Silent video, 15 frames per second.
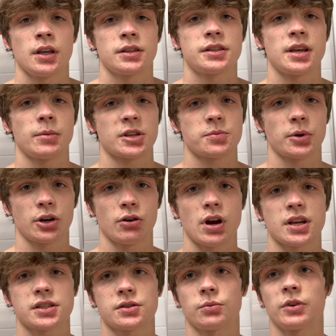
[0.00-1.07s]
team has
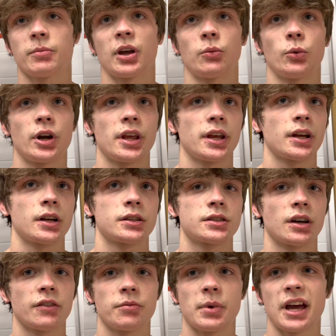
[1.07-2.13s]
progressed. We've been winning
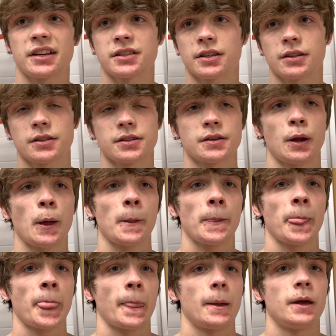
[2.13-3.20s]
tough matches,
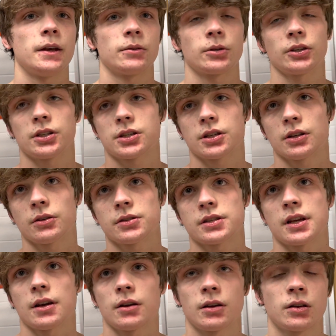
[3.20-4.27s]
and it really shows
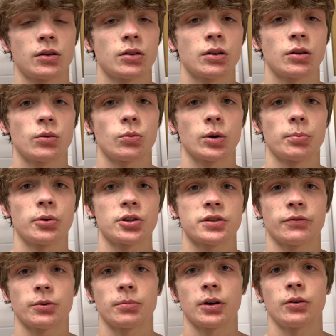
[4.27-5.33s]
that we're pushing
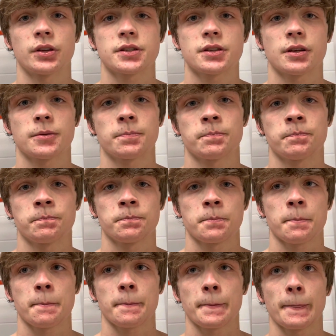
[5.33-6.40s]
for bonus.
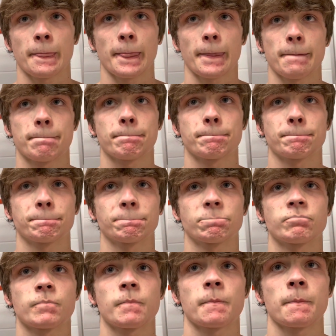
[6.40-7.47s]
You're the OW at
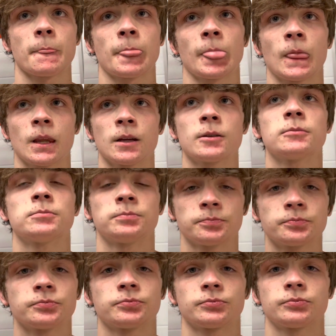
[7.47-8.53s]
Fargo. You're the best
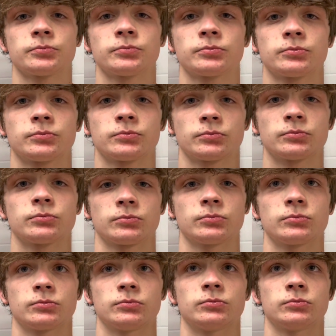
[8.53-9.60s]
guy in the country in a lot of
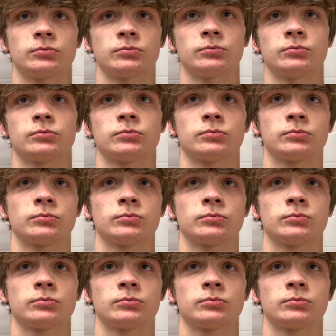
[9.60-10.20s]
people's pound mm -hmm. for pound